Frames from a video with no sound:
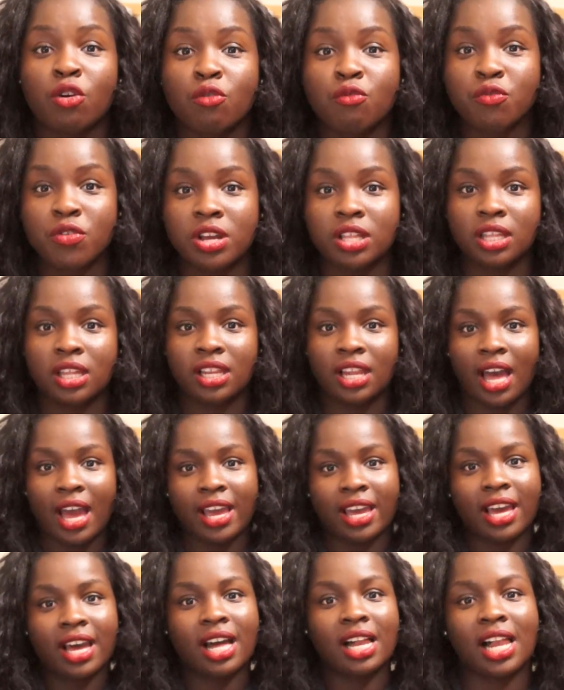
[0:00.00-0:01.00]
really like
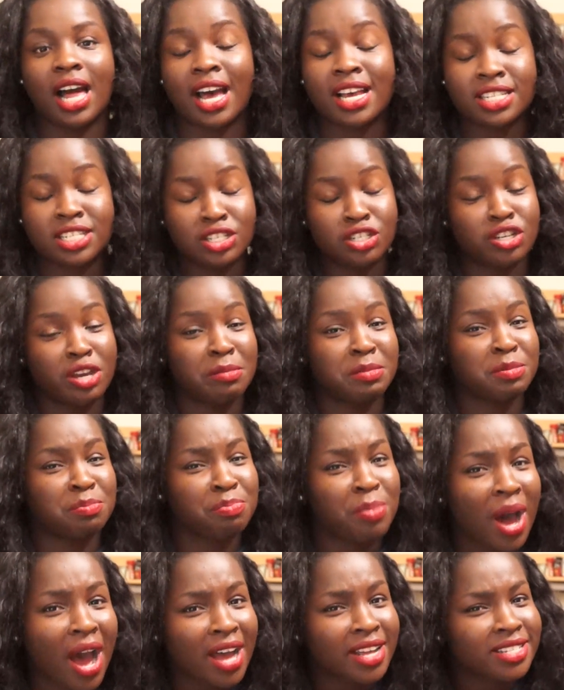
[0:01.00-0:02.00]
classy James
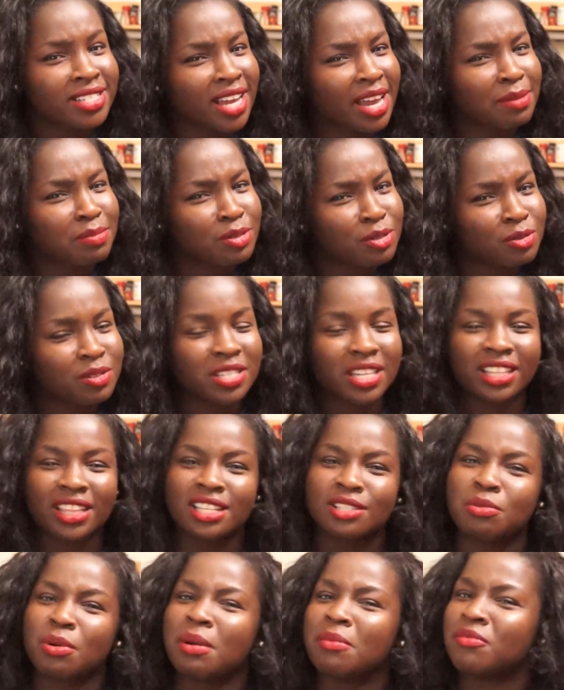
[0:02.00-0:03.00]
Bond type suits? Like
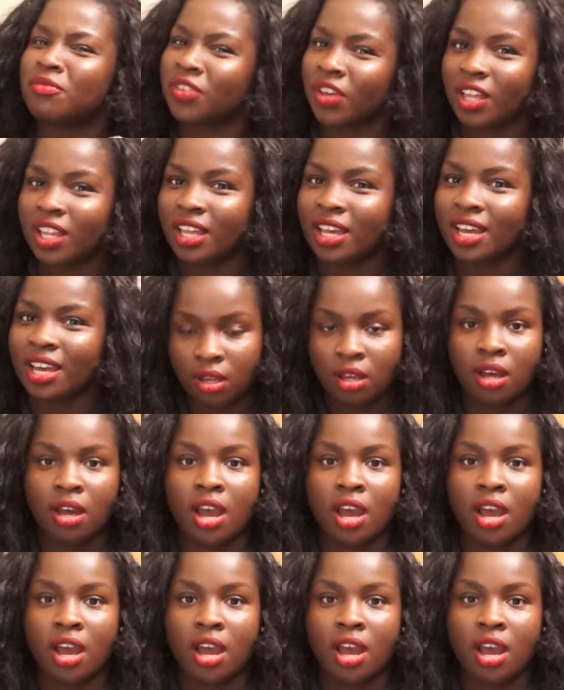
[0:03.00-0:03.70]
that's what I'm feeling.